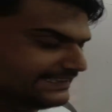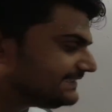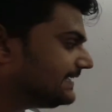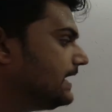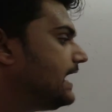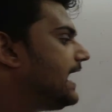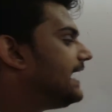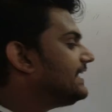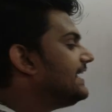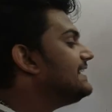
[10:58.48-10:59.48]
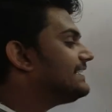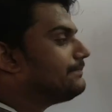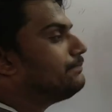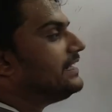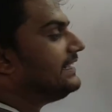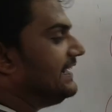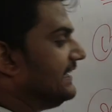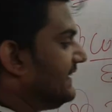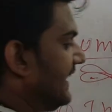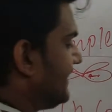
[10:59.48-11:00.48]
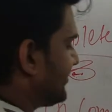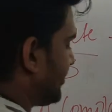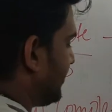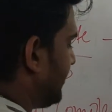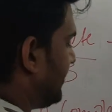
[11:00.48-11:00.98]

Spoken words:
is. And incomplete linkage